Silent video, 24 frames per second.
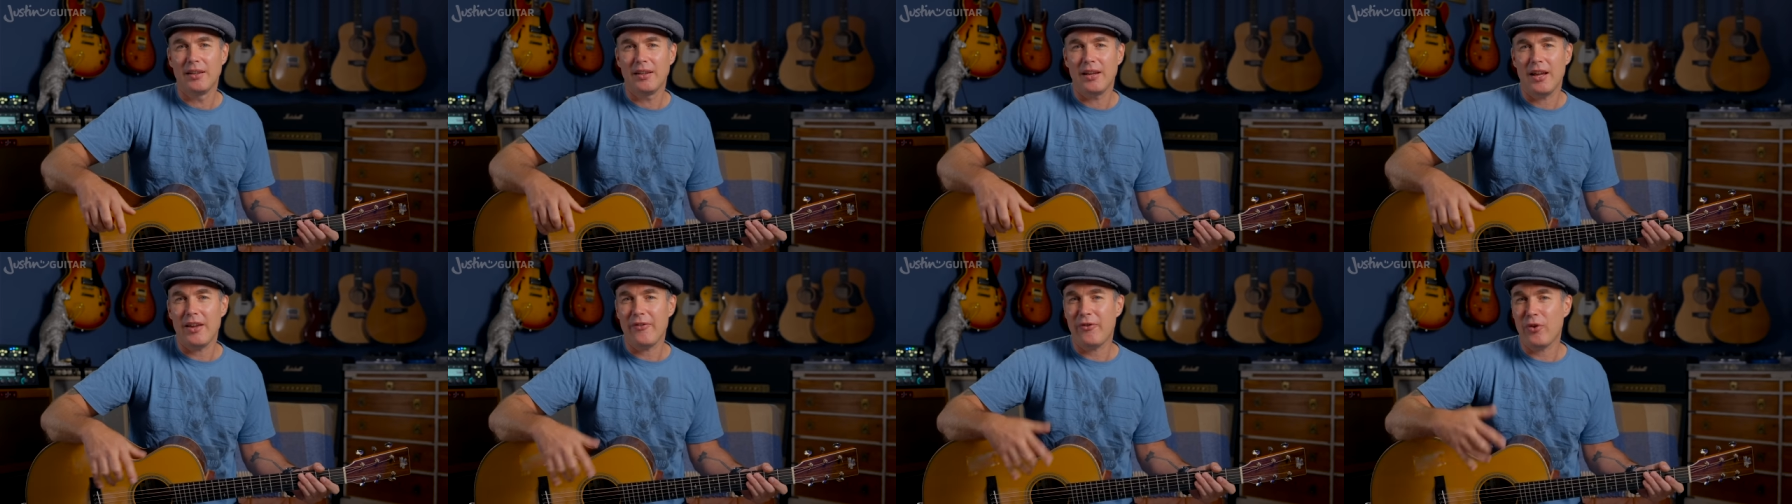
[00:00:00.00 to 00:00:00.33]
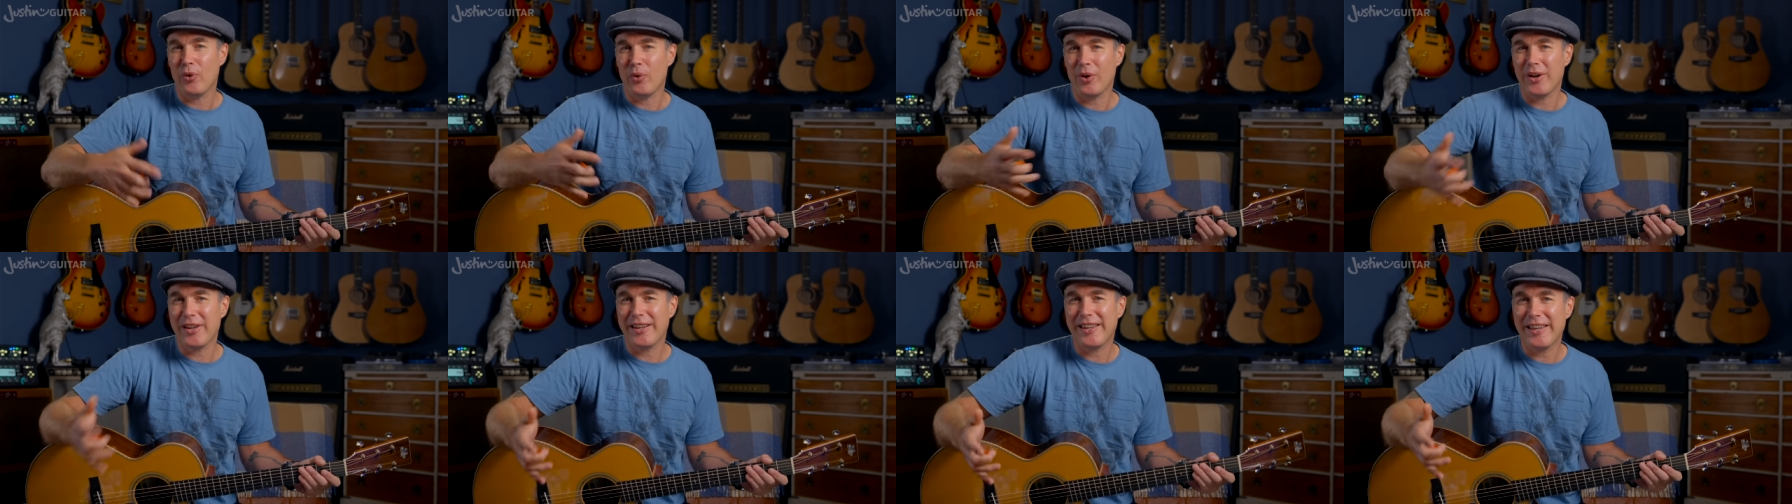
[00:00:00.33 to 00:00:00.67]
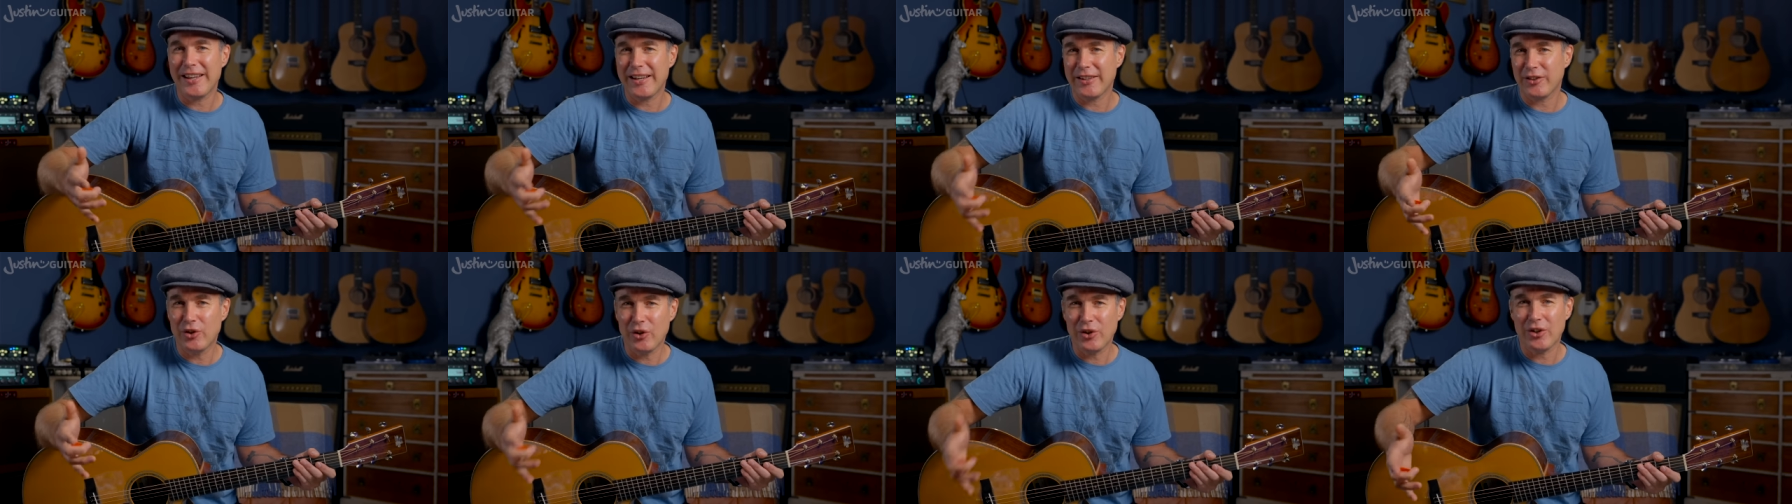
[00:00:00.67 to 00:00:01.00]
If you want to
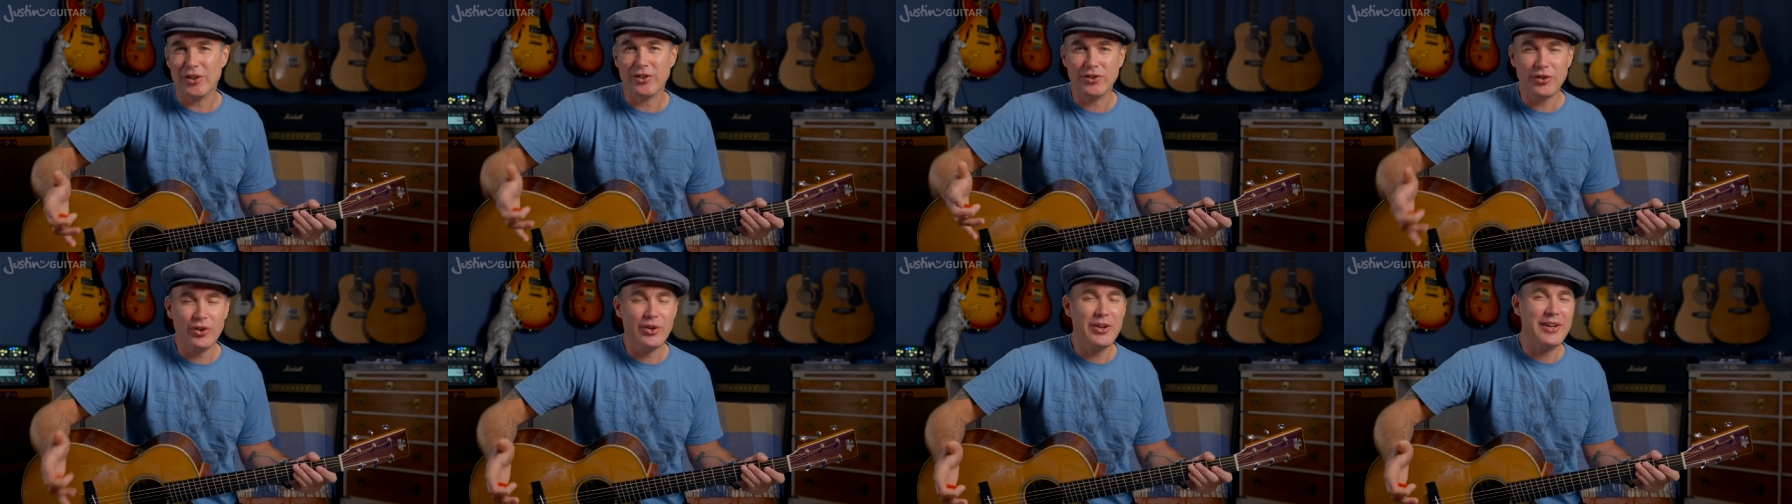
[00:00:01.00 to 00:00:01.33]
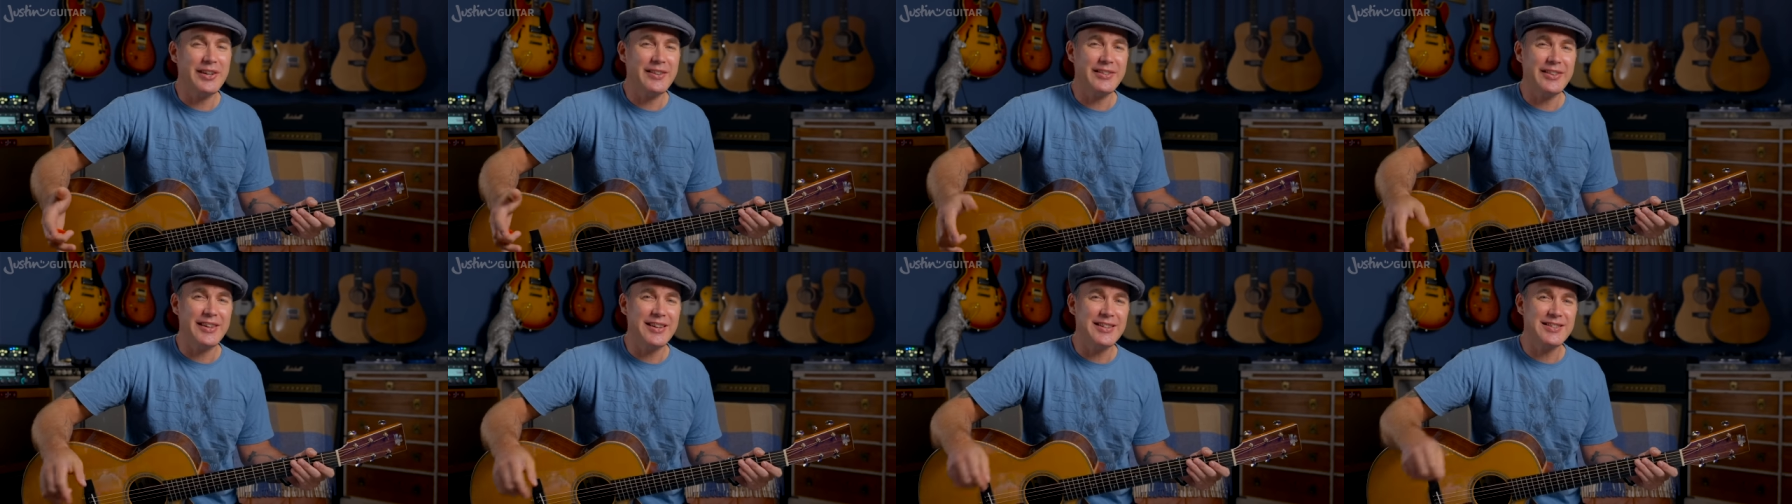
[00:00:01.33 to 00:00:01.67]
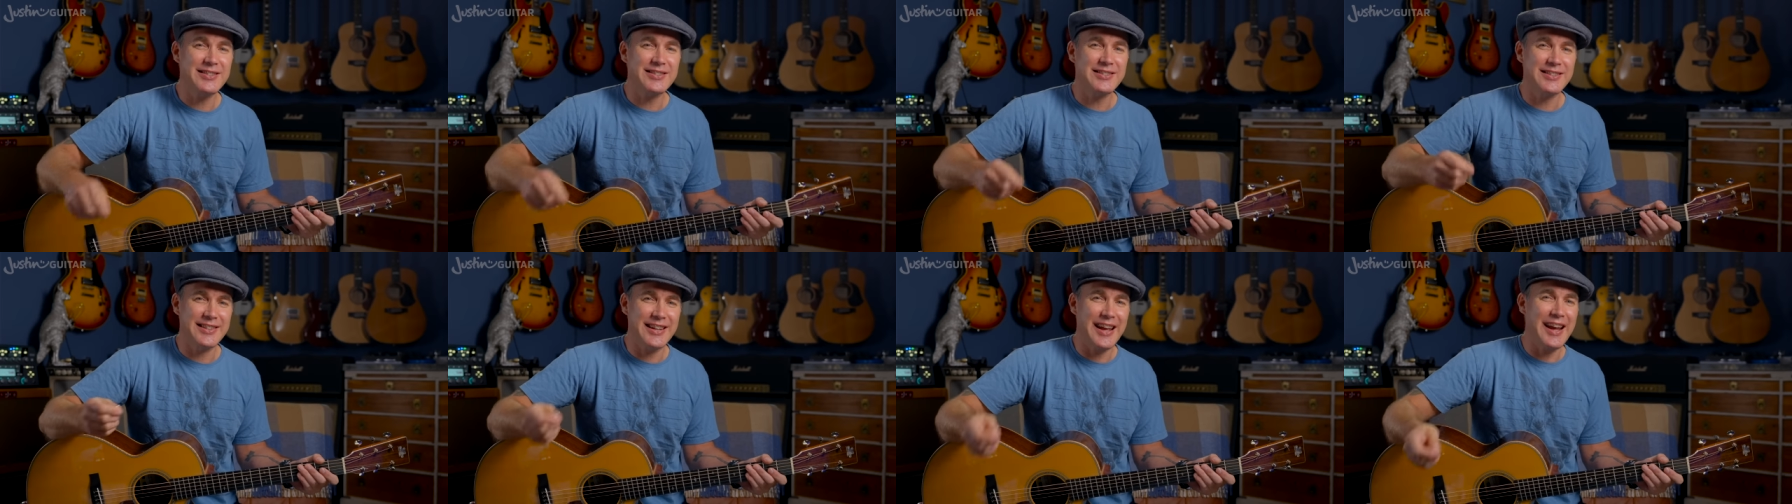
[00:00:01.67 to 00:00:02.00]
get good at doing
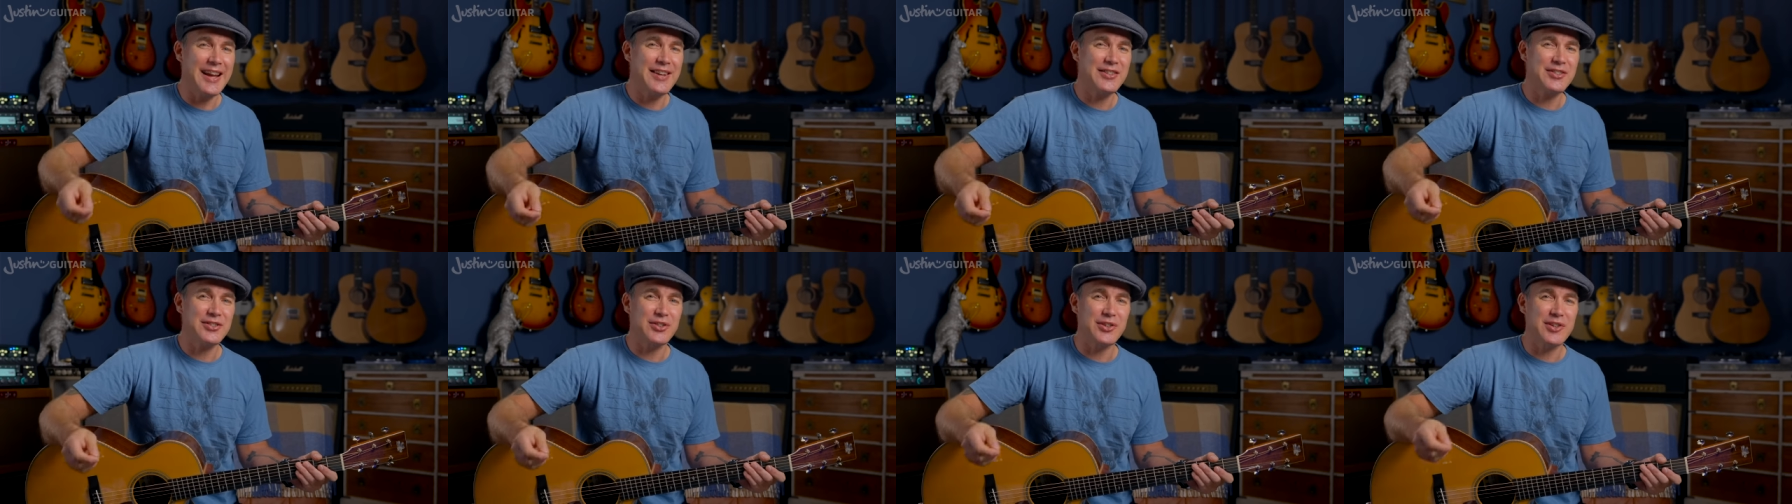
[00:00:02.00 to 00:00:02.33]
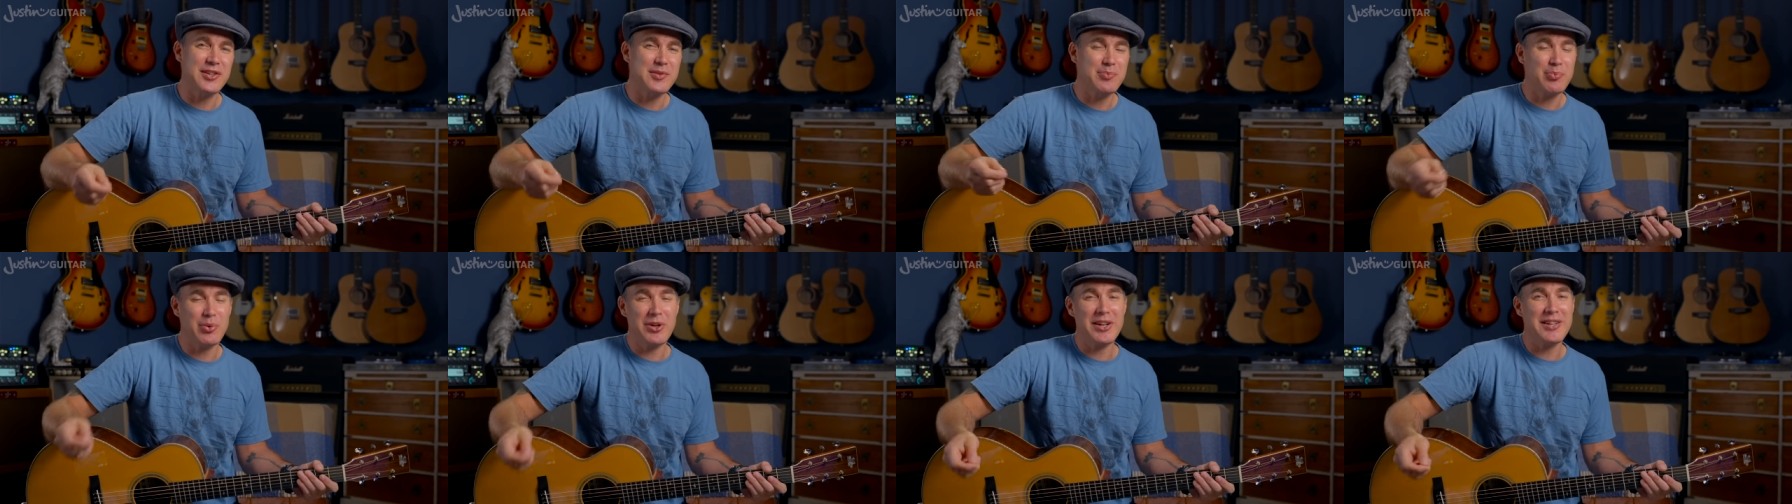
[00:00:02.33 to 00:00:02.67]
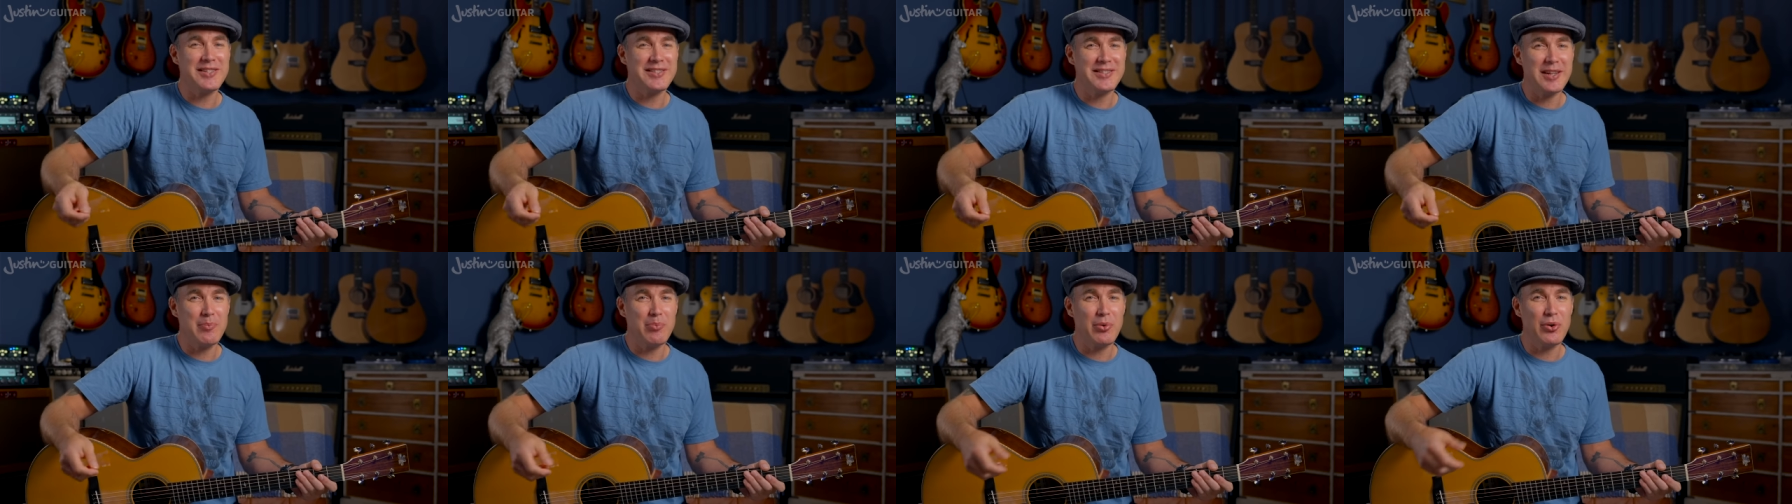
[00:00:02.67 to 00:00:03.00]
this, the answer is pretty
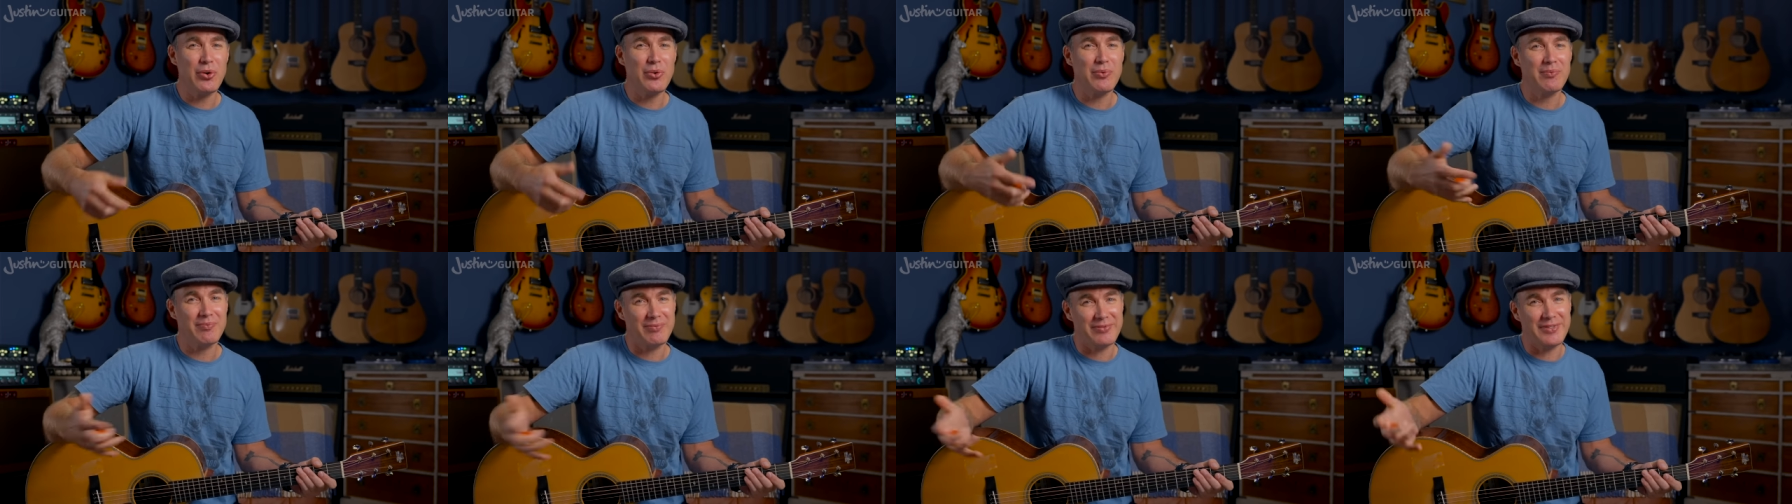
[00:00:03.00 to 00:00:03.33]
simple.